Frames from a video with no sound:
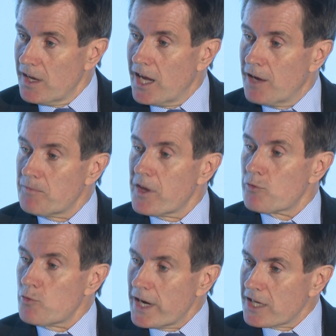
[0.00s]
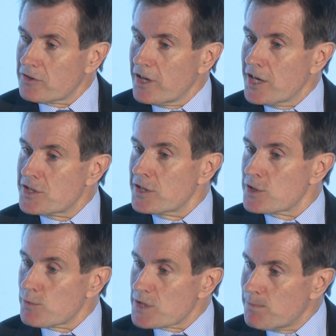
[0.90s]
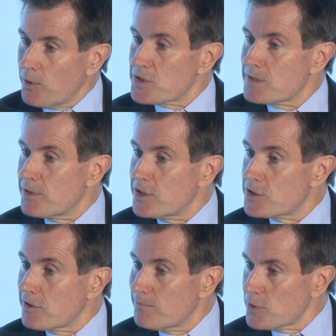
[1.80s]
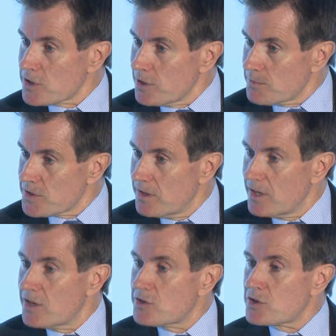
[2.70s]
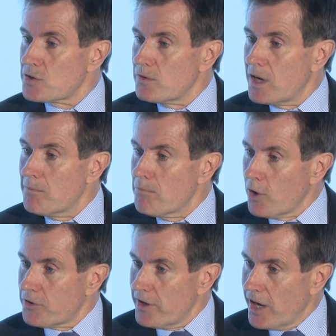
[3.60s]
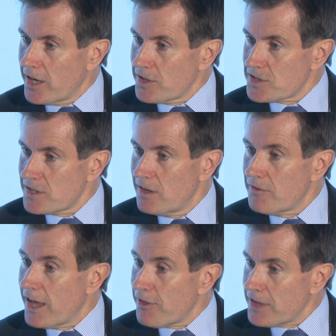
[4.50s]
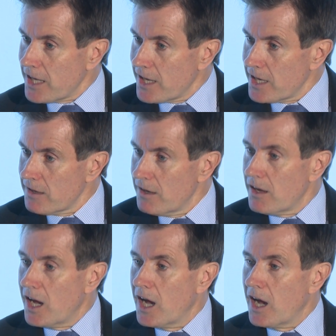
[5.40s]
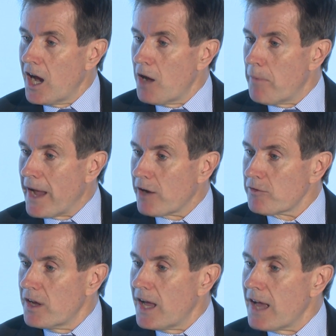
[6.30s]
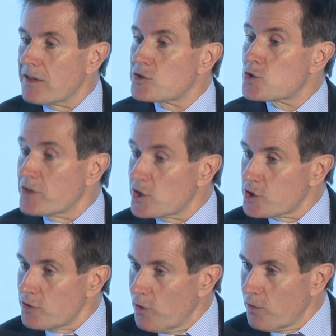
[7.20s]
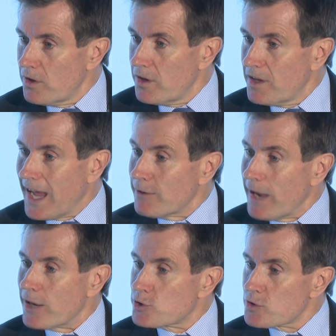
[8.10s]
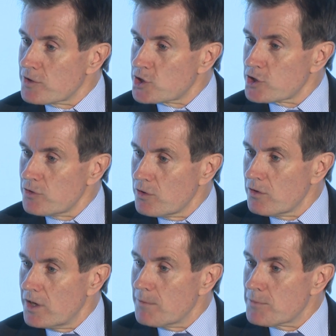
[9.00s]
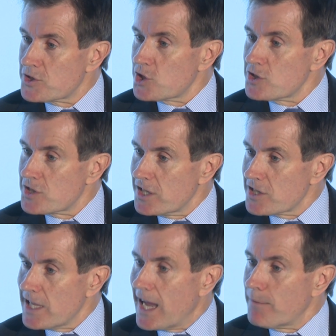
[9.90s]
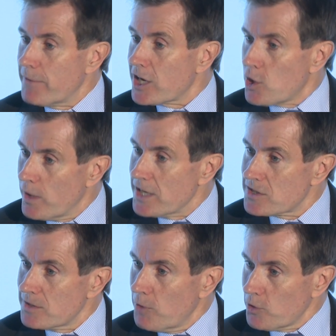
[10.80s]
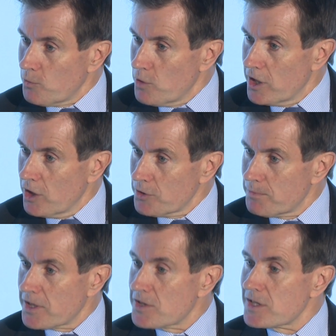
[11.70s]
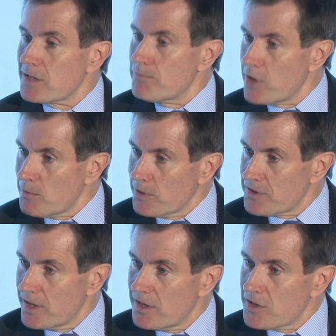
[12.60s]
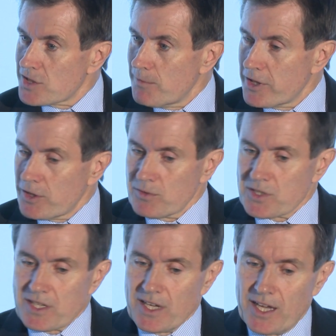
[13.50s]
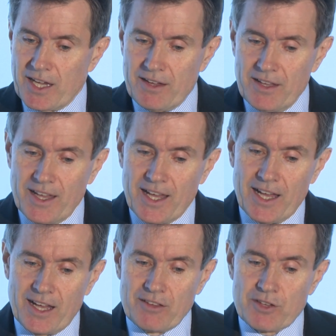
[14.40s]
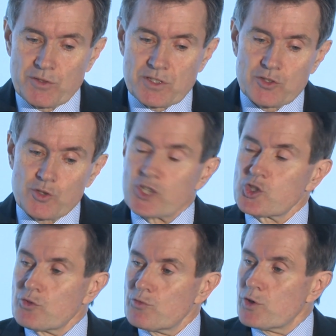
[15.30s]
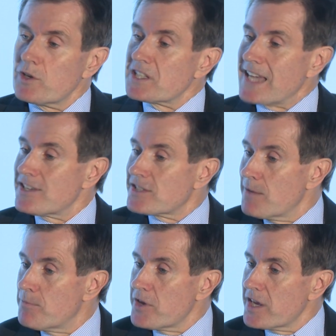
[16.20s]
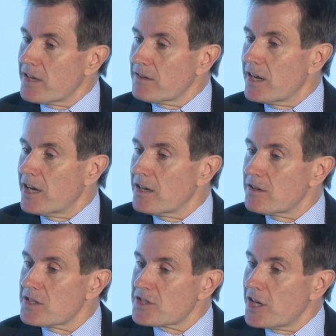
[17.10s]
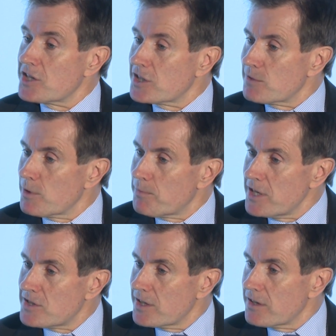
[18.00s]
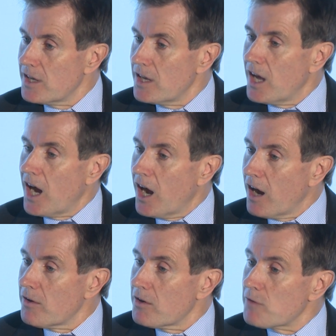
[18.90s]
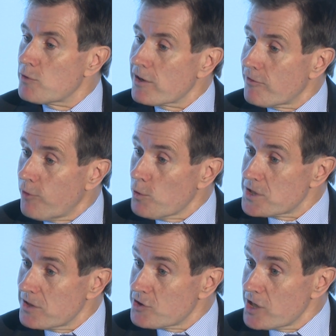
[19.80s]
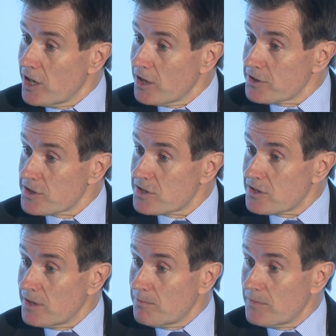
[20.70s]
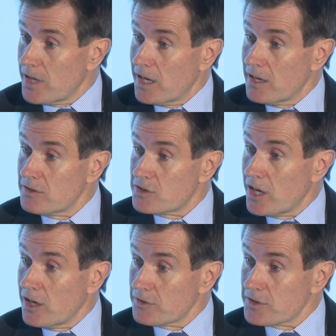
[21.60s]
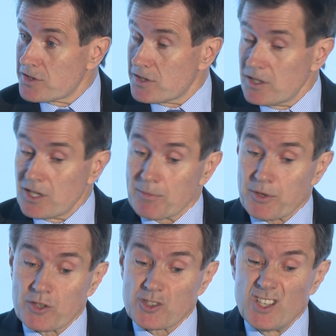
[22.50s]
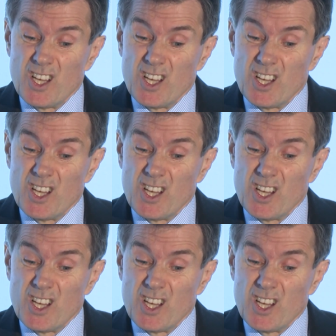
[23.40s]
uh, recognizing this responsibility of Muslims to modernize their thinking uh, about traditional, how, how traditional positions in Islam equate to the modern world. Because at the moment, some of those, uh, uh, those traditional rulings, as they're being uh, cited and repeated, are reinforcing the jihadist, um, uh, jihadist uh, approach.